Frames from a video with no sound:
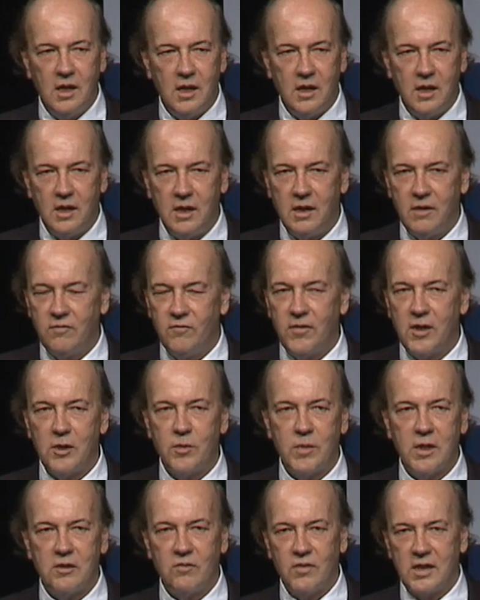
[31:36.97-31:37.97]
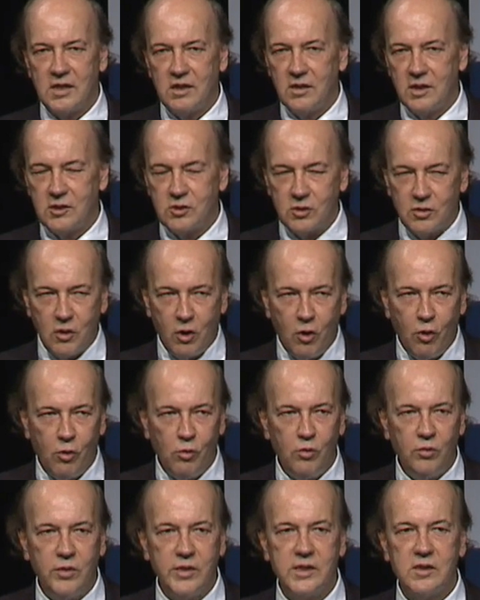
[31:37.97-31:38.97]
environmental regulation, a
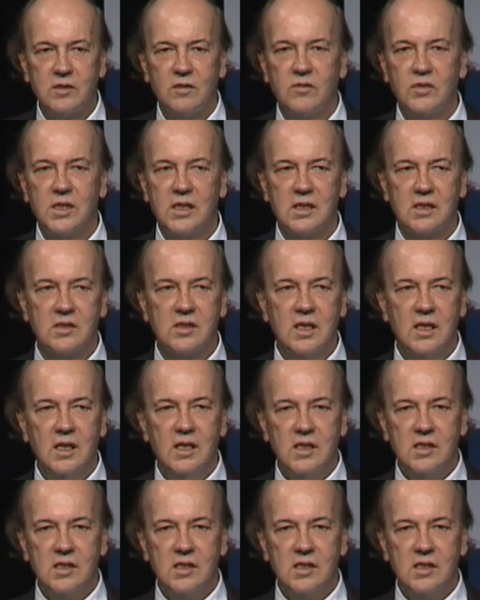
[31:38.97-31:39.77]
whole list of things